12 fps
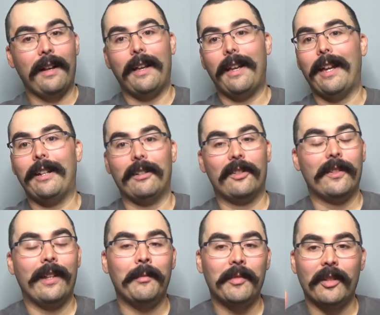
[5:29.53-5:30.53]
and it
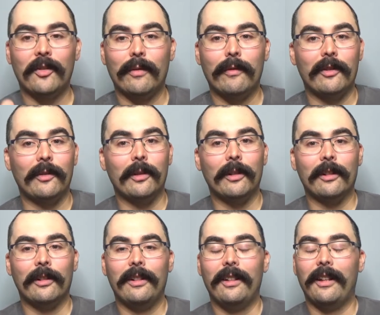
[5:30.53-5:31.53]
slams that surface
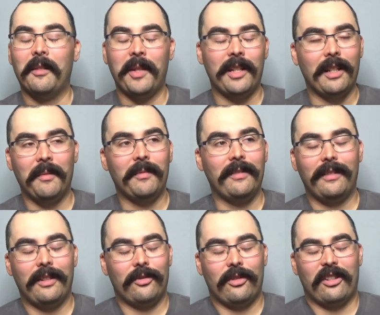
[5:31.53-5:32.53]
lure, I mean, and
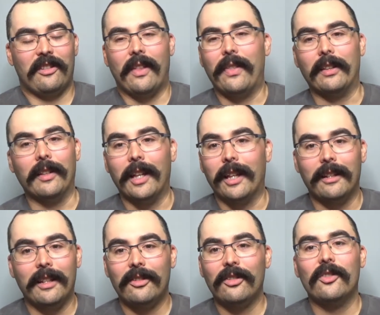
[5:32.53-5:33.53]
there's just nothing like it.
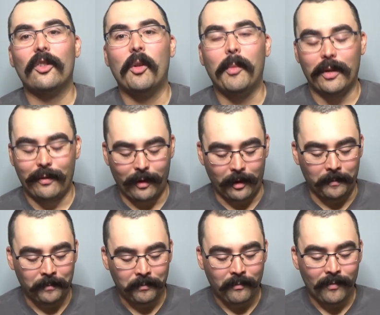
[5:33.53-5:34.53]
It's so much fun.
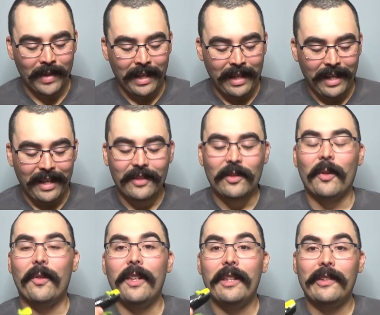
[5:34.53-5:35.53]
So
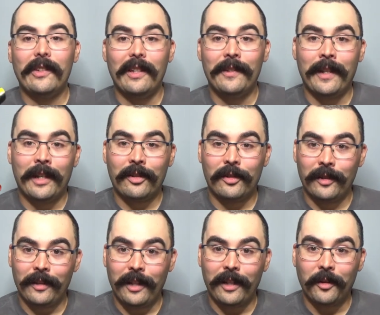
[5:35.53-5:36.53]
this is
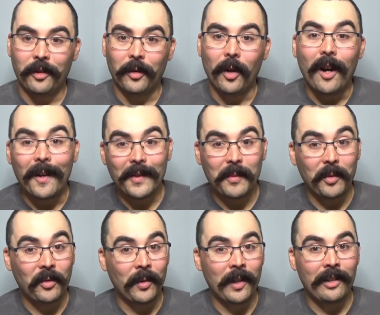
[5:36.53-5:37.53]
actually a cross
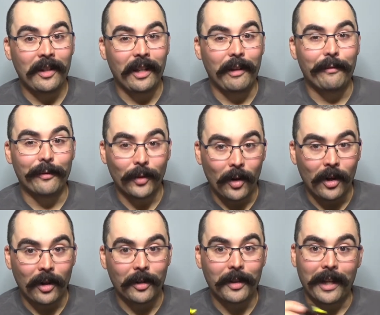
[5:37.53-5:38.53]
between a
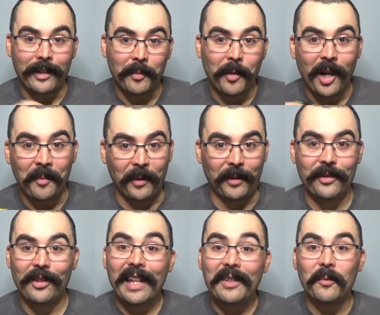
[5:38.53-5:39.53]
frog and a popper. So
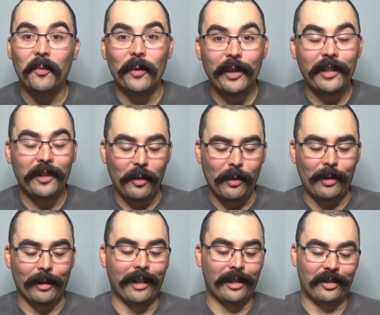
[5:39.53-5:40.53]
that's really
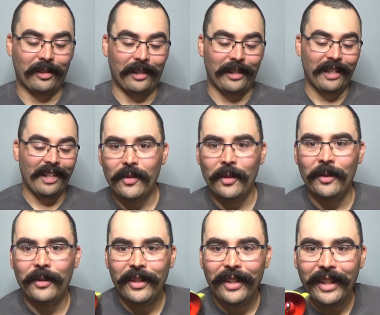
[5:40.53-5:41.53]
cool, actually.
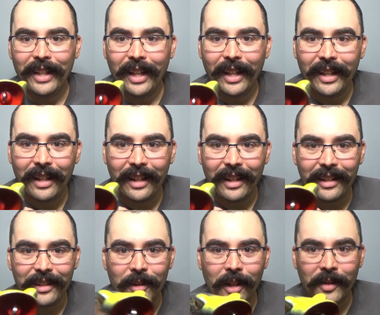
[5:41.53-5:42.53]
So
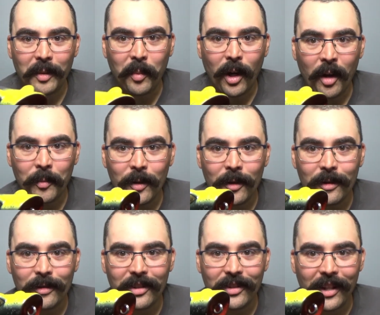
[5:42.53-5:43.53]
you got the
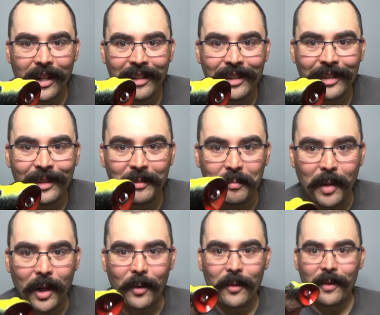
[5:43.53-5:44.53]
popper style
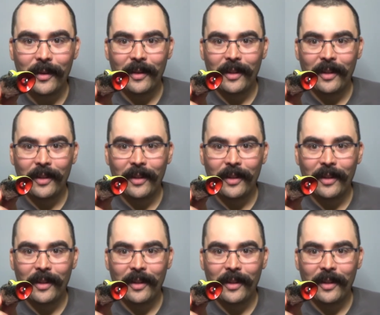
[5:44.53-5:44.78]
mouth,